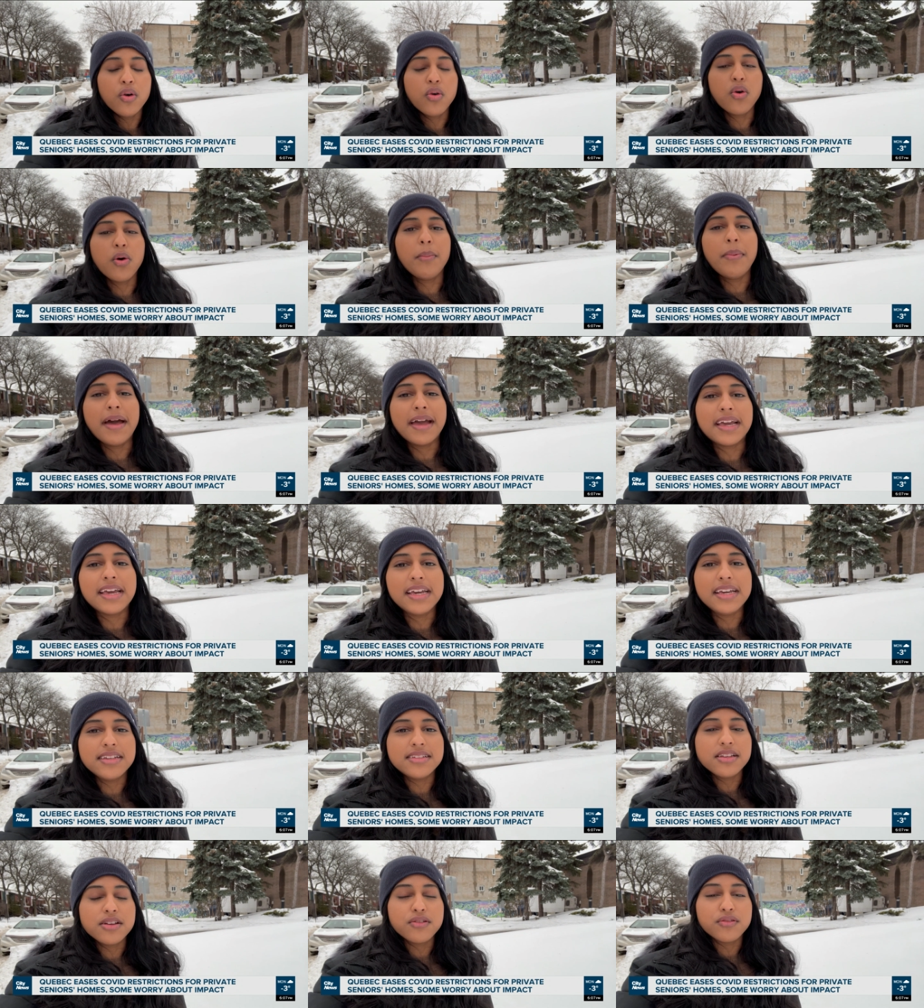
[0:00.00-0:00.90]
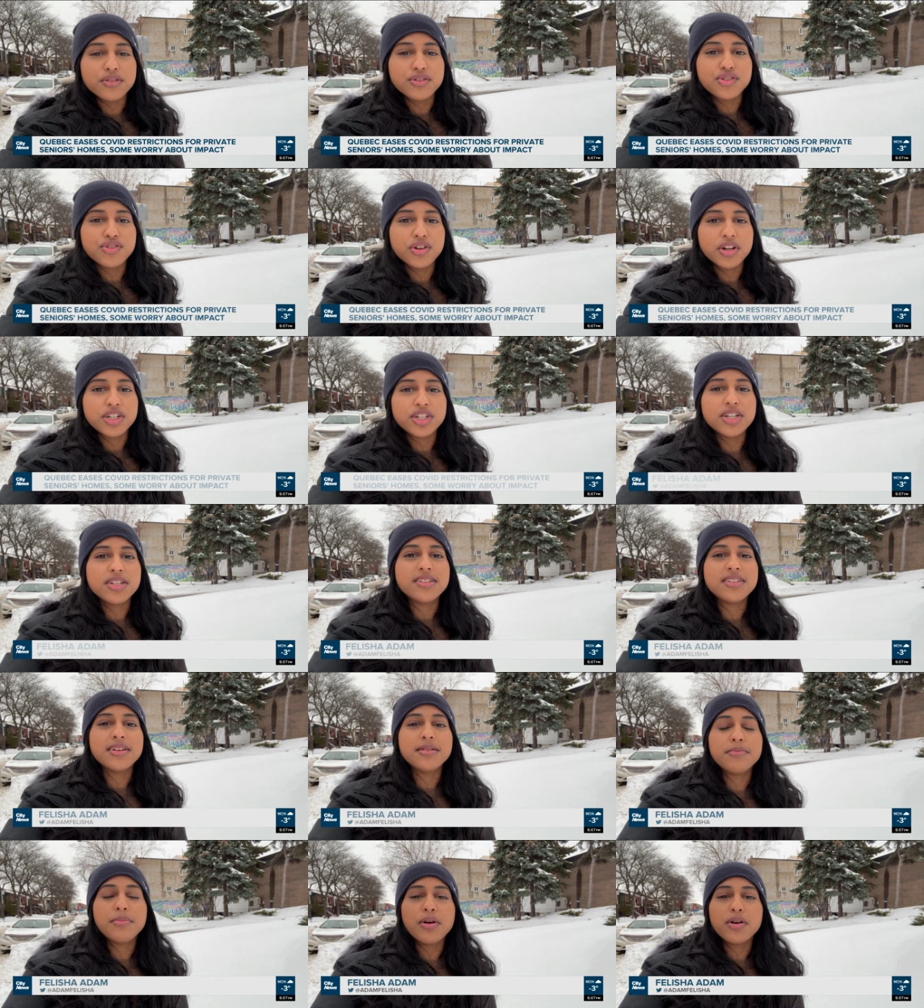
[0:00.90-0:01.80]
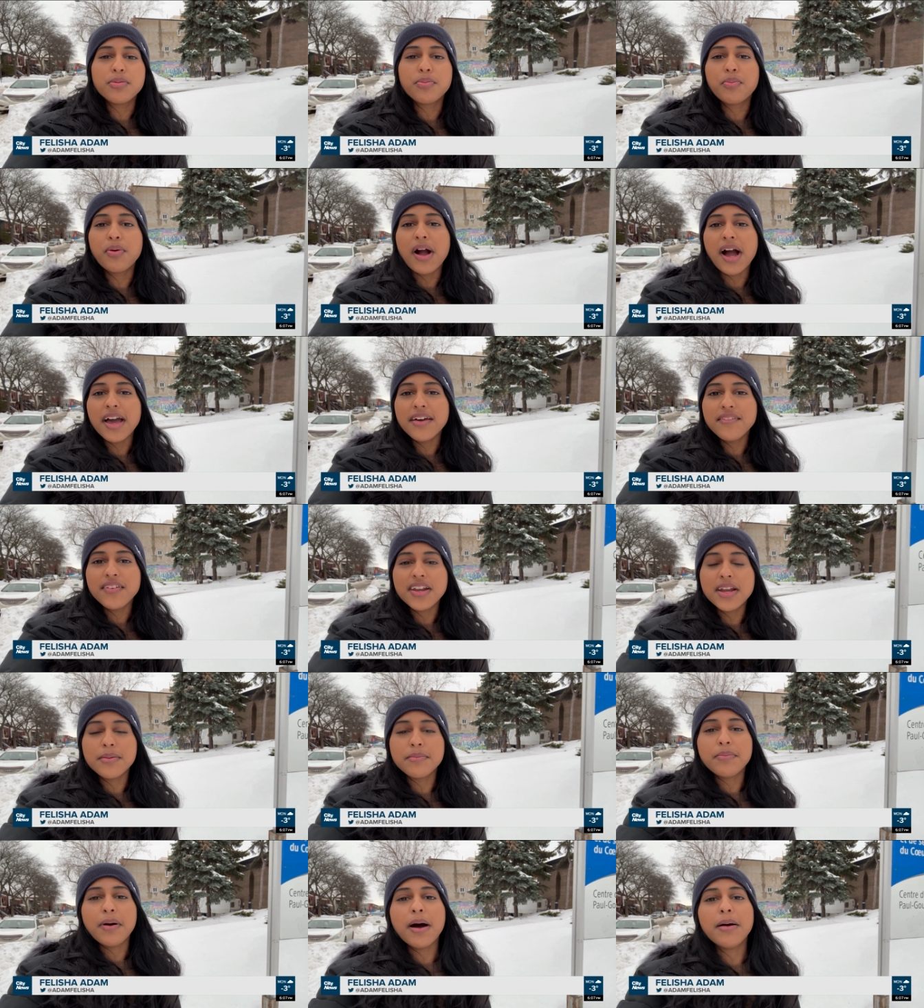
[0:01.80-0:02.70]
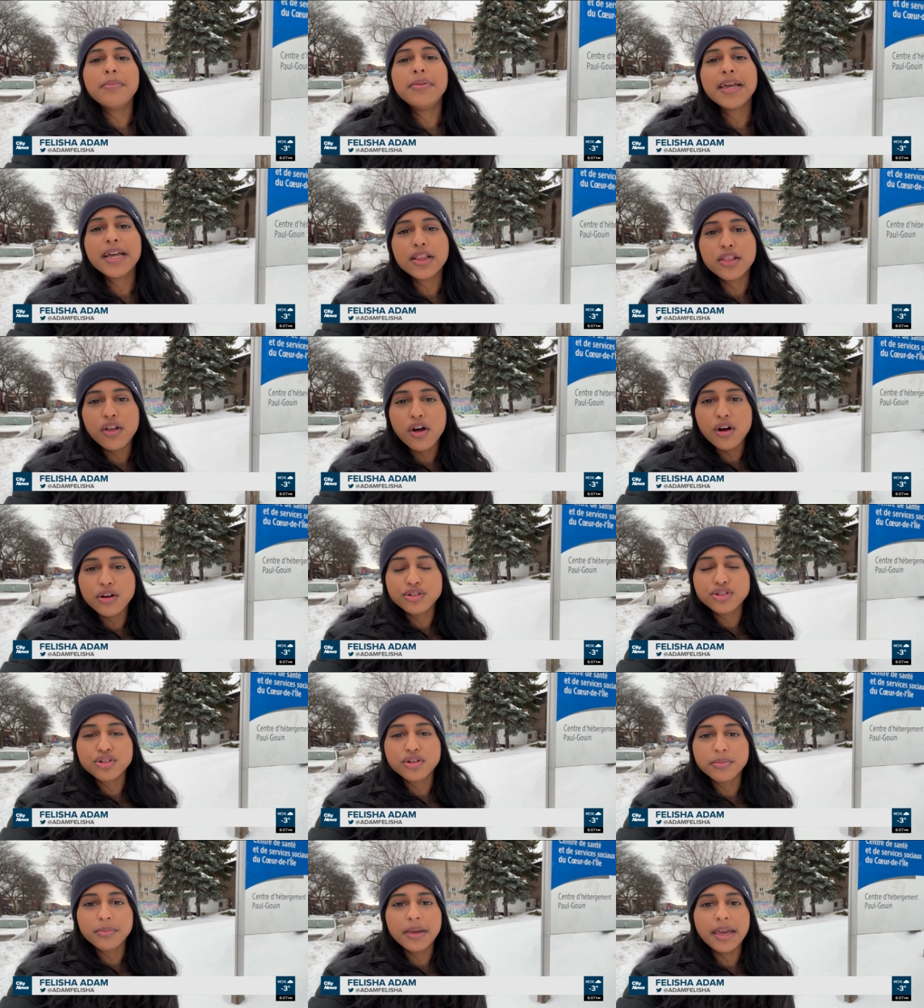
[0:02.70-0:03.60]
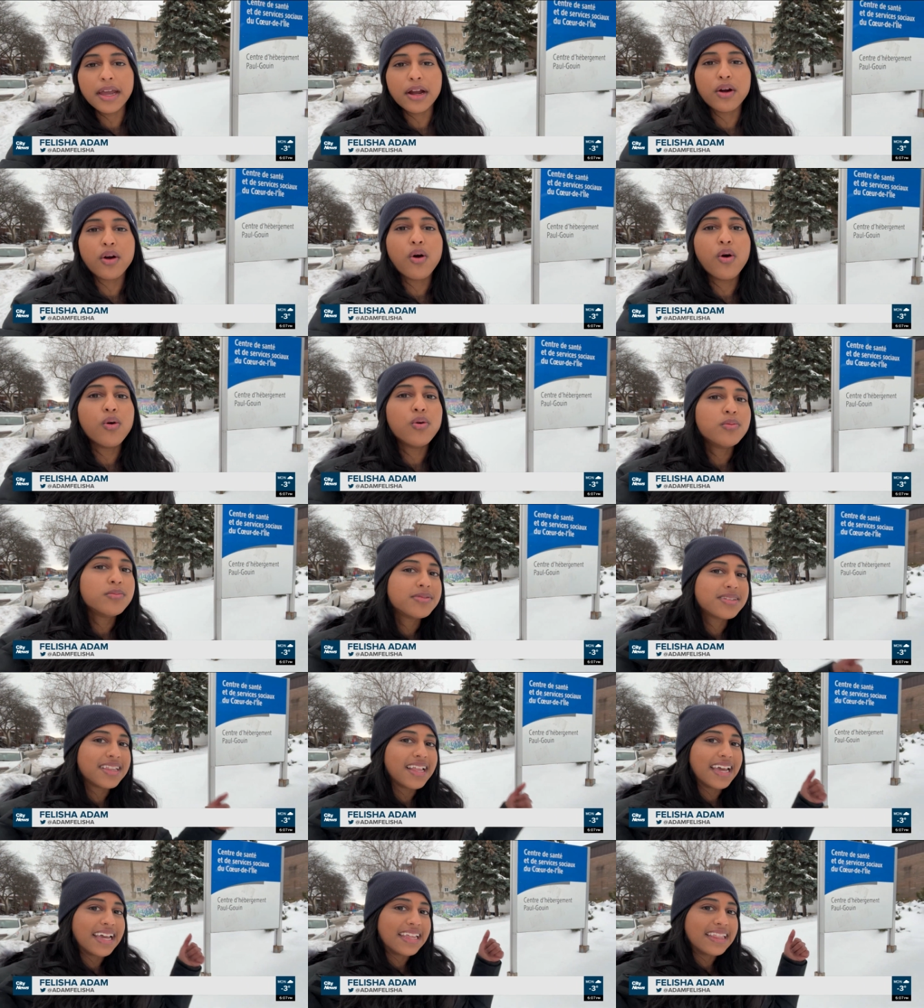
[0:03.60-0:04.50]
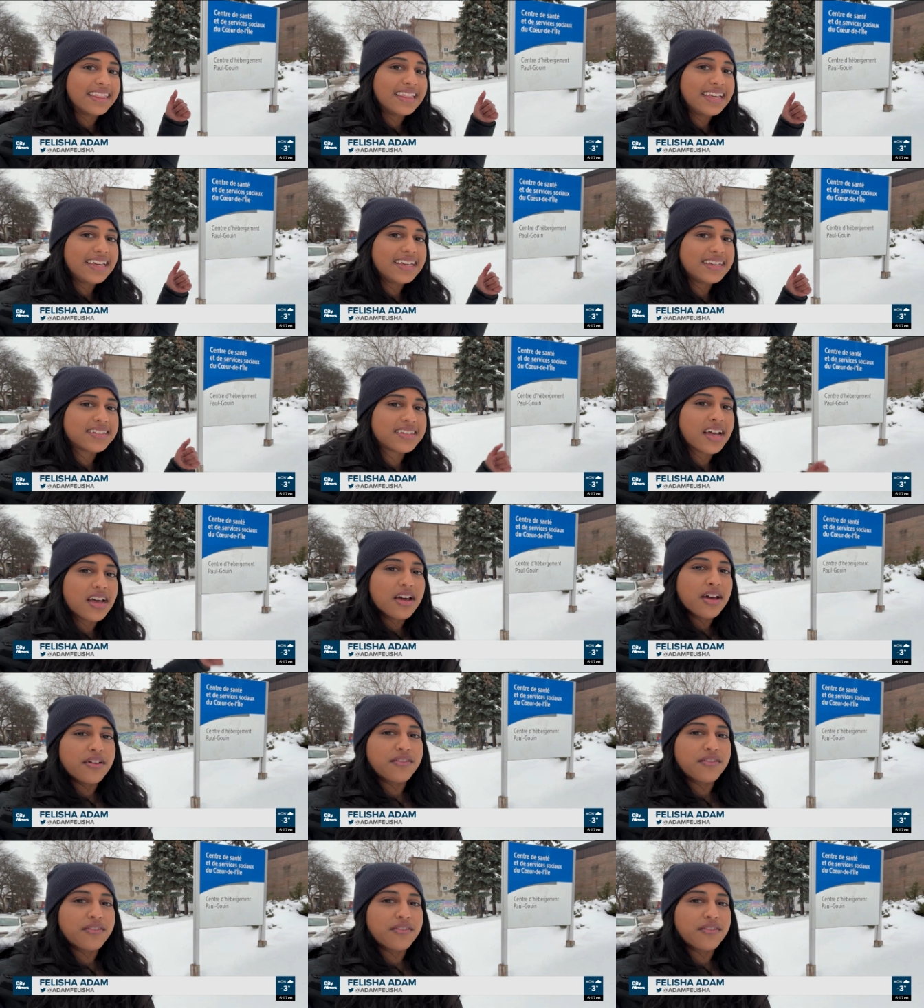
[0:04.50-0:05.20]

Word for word: Quebec easing restrictions in both private and public long term care homes like these.